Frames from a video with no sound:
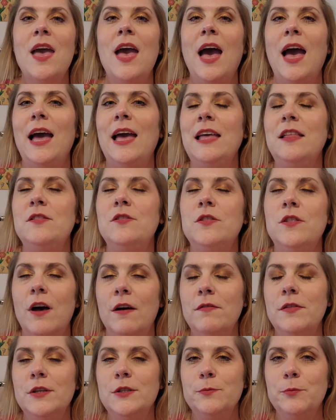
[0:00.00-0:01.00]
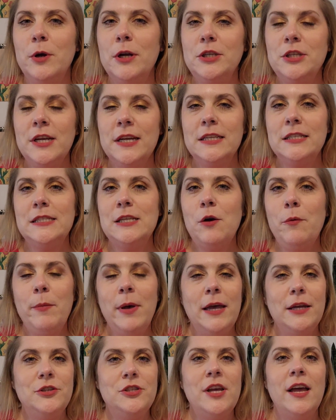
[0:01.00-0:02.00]
I love this project so
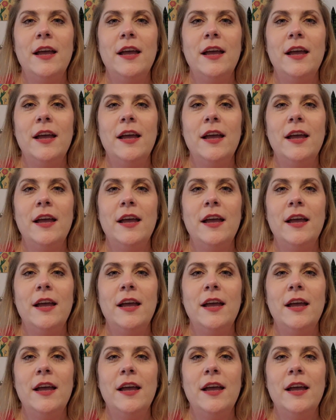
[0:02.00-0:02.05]
much.